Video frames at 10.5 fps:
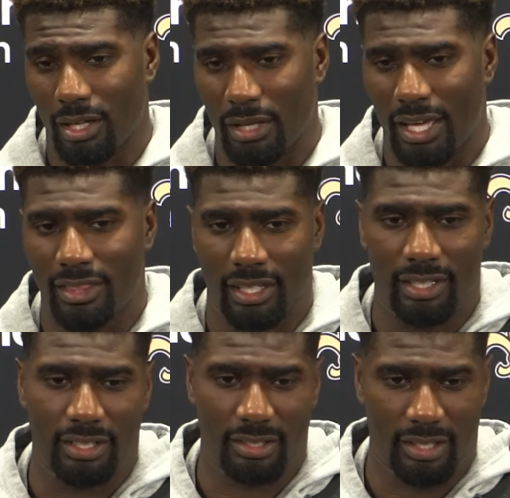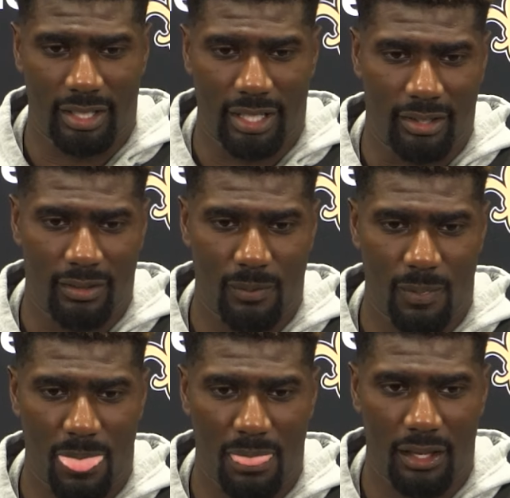I mean, I think at the end of the day,
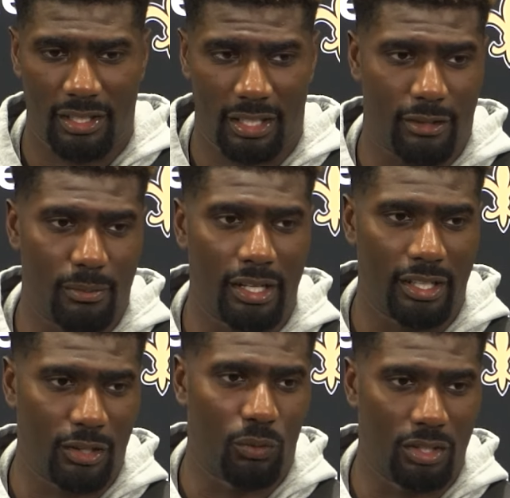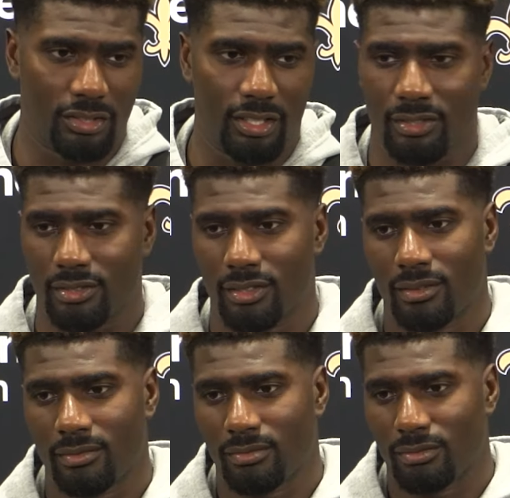I think everybody here wants us
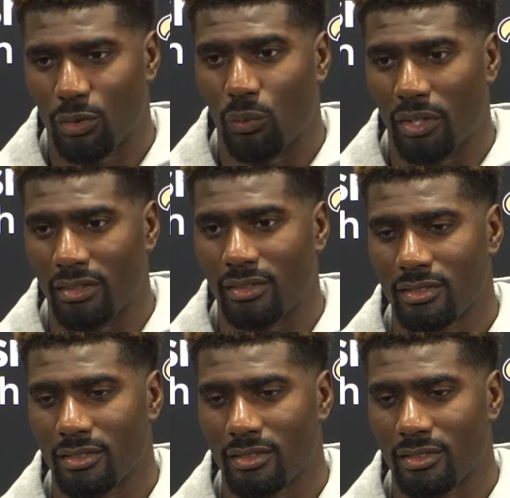to win.